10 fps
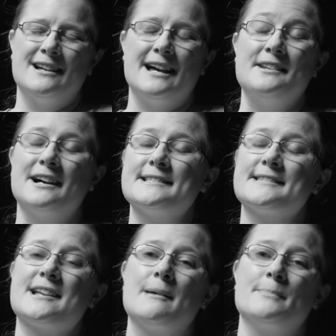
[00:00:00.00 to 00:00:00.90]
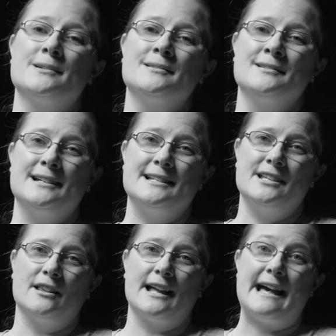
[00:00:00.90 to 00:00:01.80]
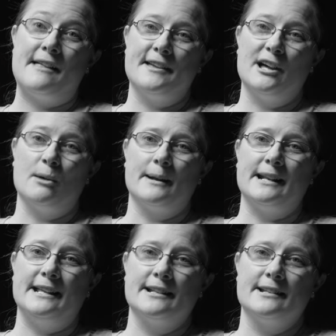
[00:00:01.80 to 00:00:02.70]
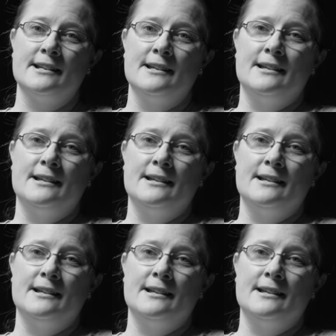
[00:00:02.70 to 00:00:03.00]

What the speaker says: and not stop until I had the help I needed.